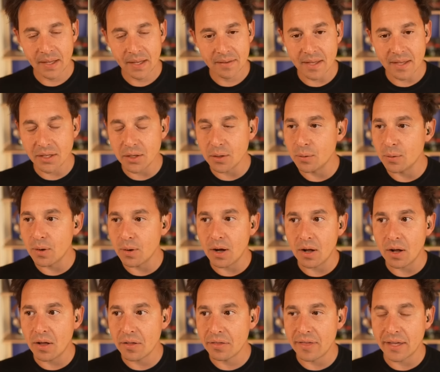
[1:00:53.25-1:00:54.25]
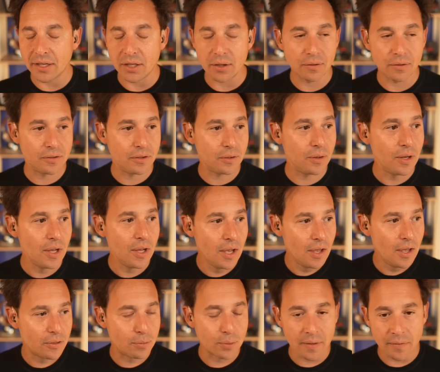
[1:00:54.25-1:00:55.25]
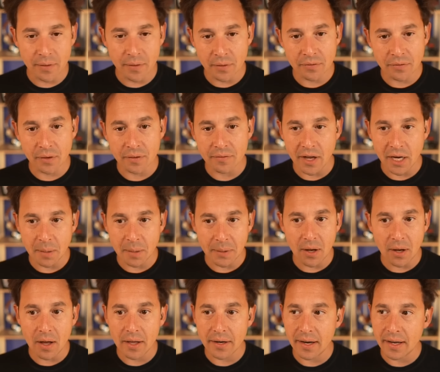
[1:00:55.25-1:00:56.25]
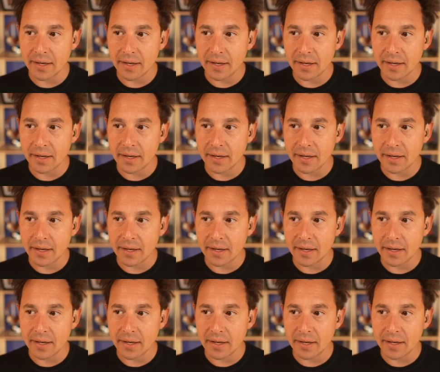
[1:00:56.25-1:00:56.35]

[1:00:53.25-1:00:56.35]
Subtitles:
Thank you. Thank you to three of you for inviting me on,